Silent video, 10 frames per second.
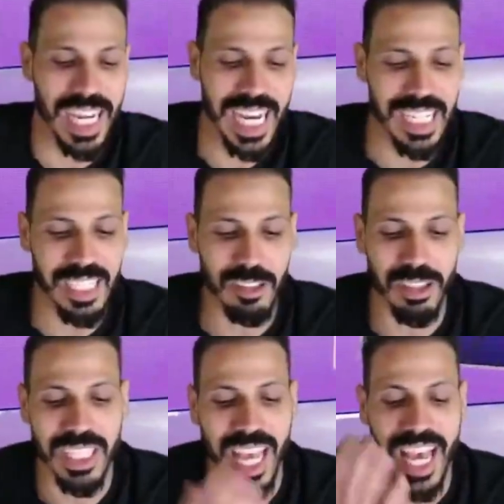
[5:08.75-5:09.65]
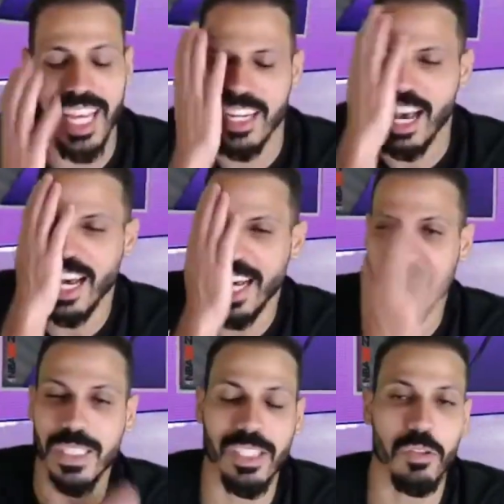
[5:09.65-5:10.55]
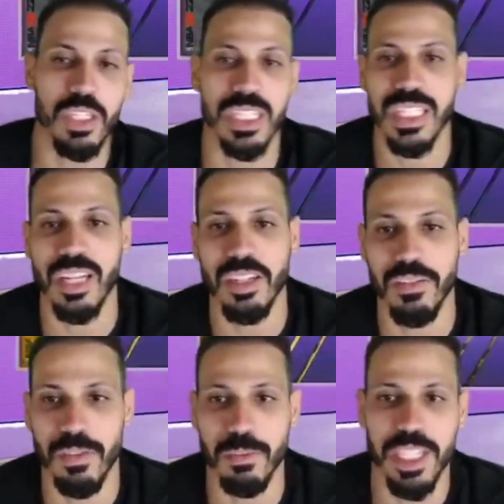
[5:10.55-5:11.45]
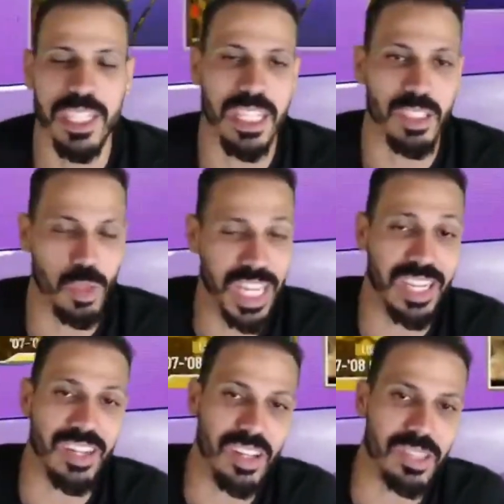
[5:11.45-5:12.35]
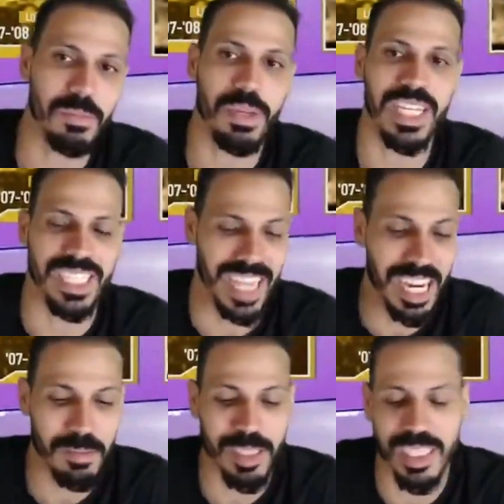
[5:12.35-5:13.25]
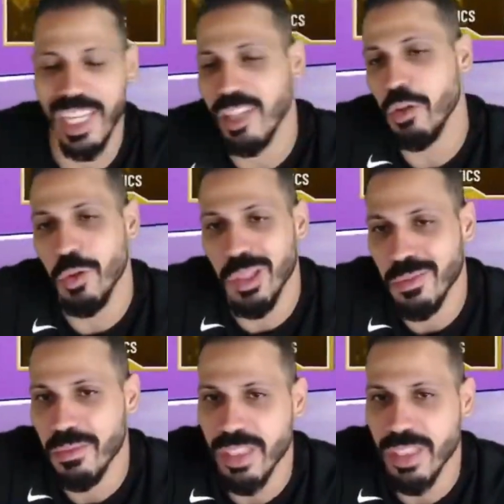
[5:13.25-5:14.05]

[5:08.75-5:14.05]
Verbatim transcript: I got a little tan. I don't think you could tell it from here. As we get another pink diamond, they knew.